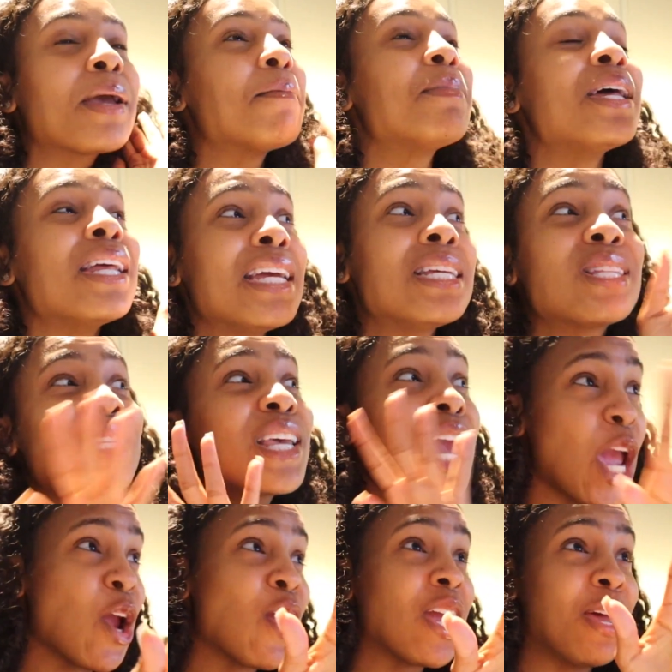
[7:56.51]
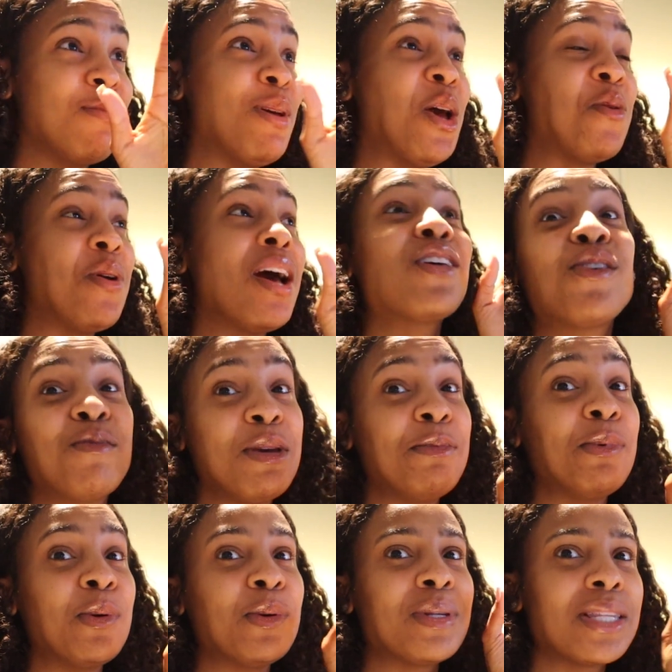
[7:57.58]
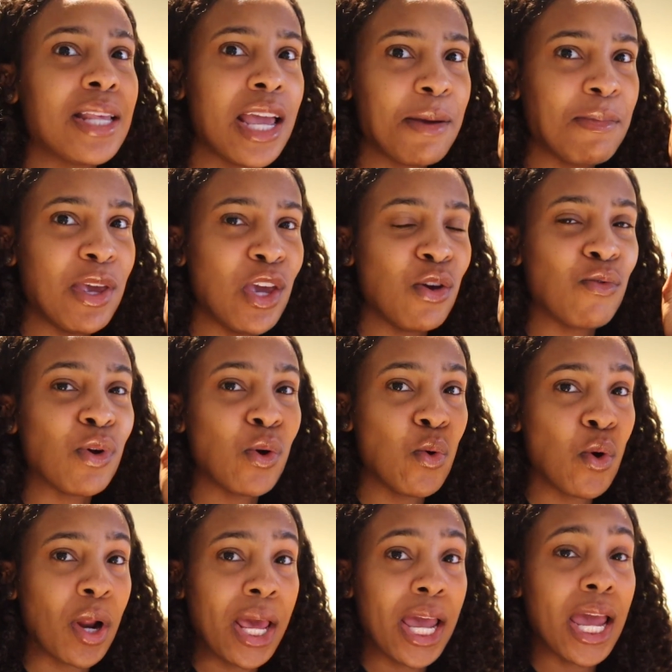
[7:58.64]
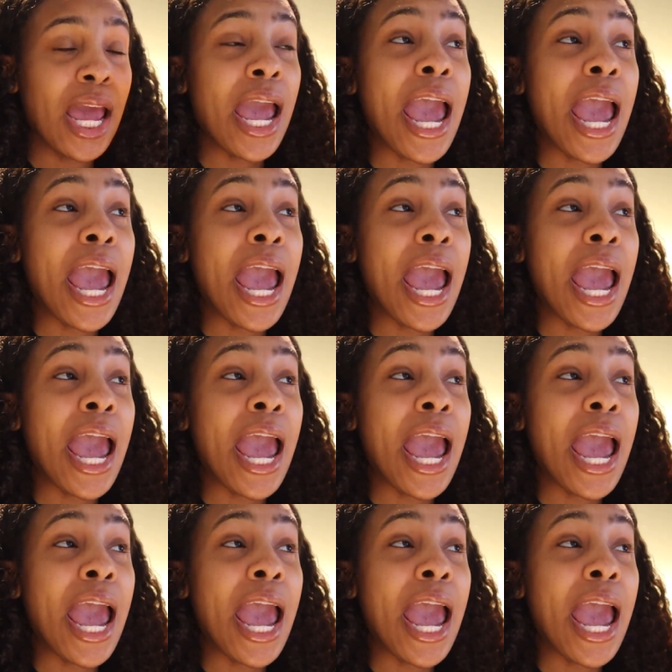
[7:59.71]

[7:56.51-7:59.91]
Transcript: but is caring about other people seeing me recording.